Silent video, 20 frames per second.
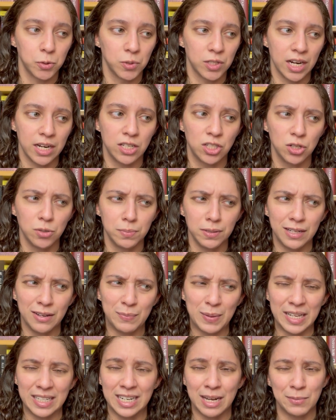which I do believe
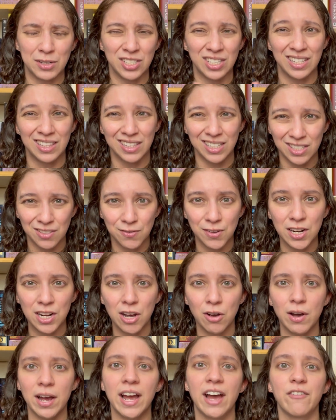by the time you're seeing this
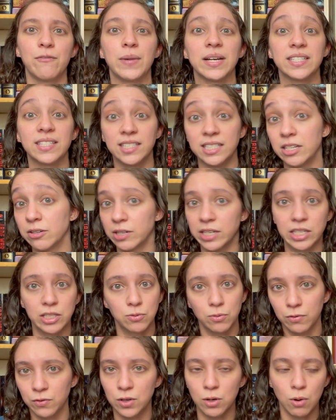video, I have my series
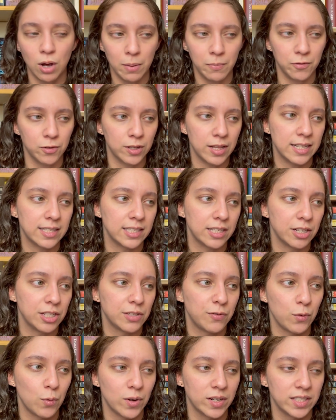review up for that series
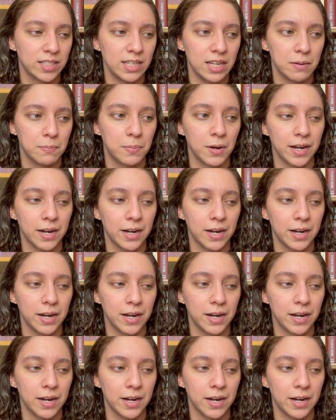if you want to see it.